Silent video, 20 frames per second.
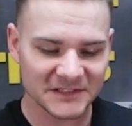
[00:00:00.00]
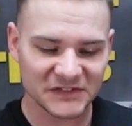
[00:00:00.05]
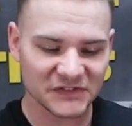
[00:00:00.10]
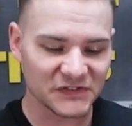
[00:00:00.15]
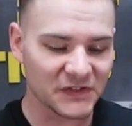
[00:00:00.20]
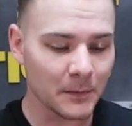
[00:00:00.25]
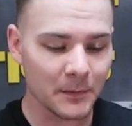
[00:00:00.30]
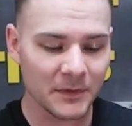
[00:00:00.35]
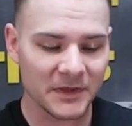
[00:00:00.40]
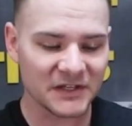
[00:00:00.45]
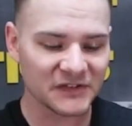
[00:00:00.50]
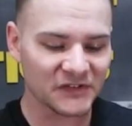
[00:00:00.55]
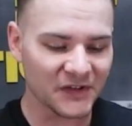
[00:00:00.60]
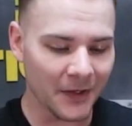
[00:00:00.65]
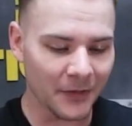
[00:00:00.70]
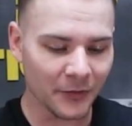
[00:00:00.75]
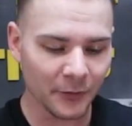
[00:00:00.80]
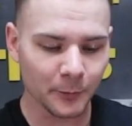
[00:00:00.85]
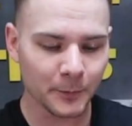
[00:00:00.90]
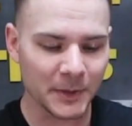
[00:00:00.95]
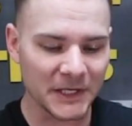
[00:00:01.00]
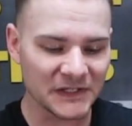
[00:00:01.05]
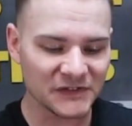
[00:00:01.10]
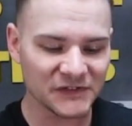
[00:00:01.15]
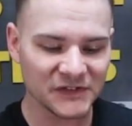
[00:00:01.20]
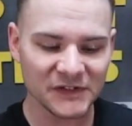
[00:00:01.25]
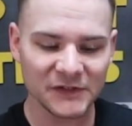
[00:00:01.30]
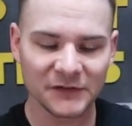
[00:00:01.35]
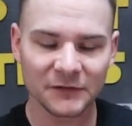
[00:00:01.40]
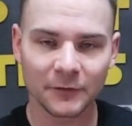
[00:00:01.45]
some of these other
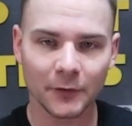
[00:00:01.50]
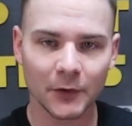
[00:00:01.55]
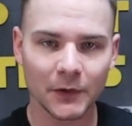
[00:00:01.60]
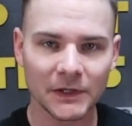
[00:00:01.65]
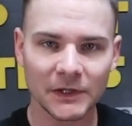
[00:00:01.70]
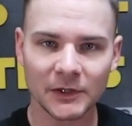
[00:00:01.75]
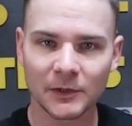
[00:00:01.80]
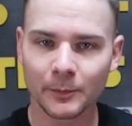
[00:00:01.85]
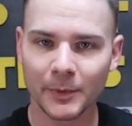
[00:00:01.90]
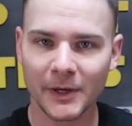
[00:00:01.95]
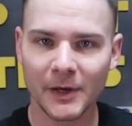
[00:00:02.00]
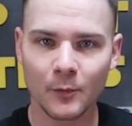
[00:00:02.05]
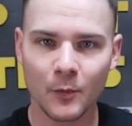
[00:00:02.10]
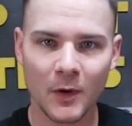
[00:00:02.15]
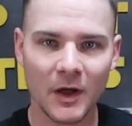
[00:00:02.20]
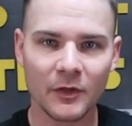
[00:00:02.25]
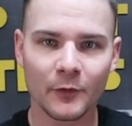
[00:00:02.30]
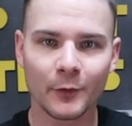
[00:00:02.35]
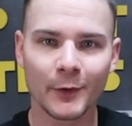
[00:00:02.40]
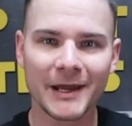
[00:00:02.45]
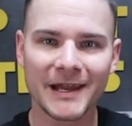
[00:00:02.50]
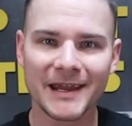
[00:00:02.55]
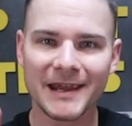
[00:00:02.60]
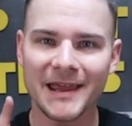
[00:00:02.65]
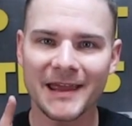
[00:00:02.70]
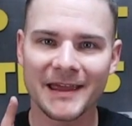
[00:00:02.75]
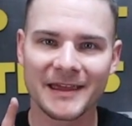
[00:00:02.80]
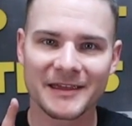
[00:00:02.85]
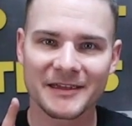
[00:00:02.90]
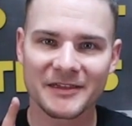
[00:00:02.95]
pieces for a little bit of
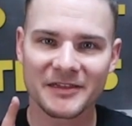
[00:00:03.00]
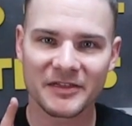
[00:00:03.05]
weathering.